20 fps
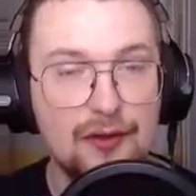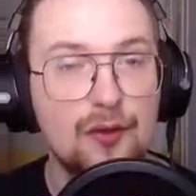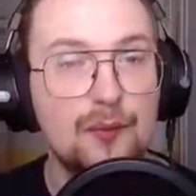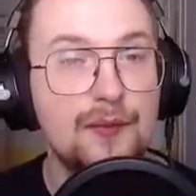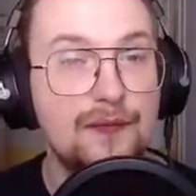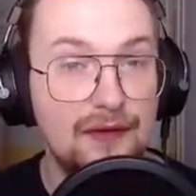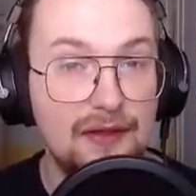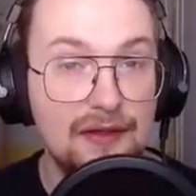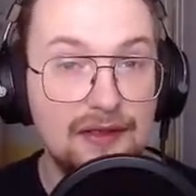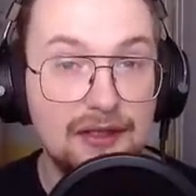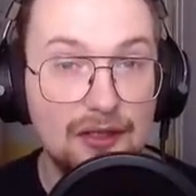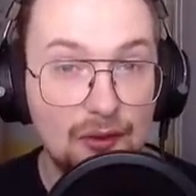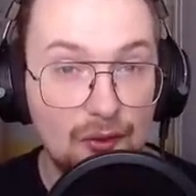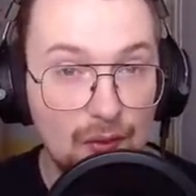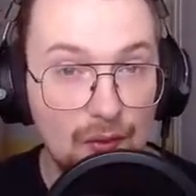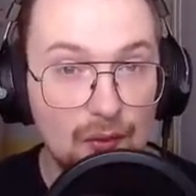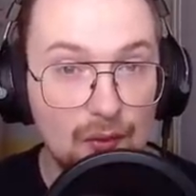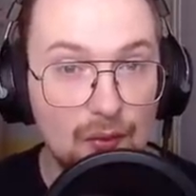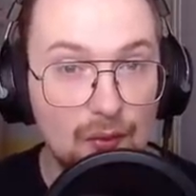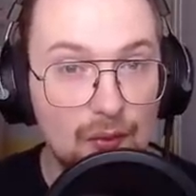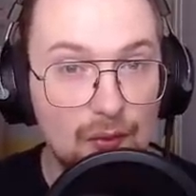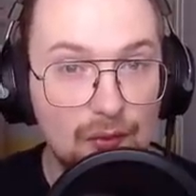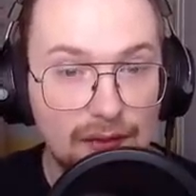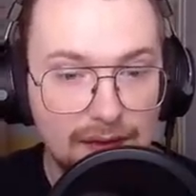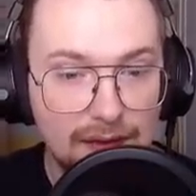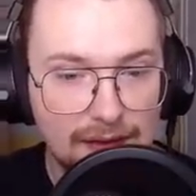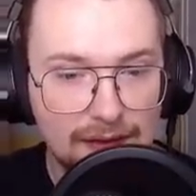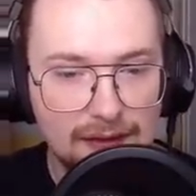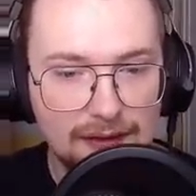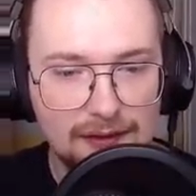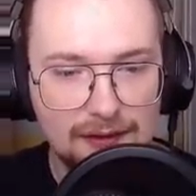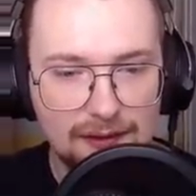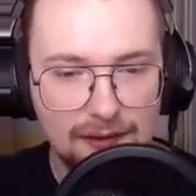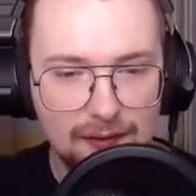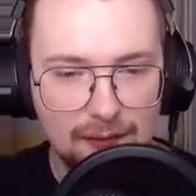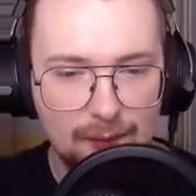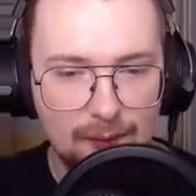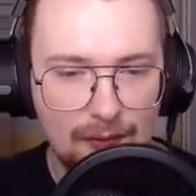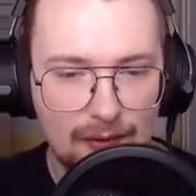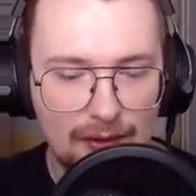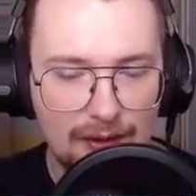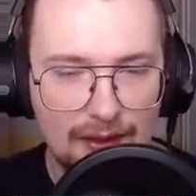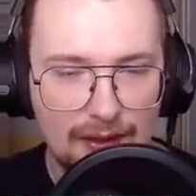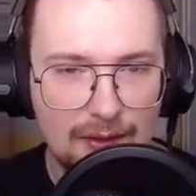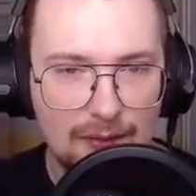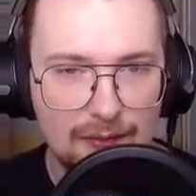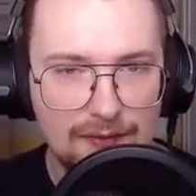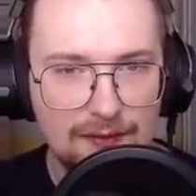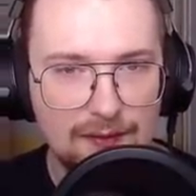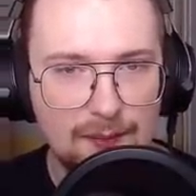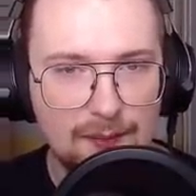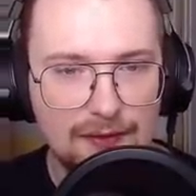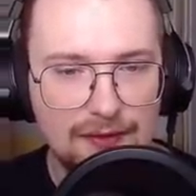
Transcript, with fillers: It would be very cool, but it would just be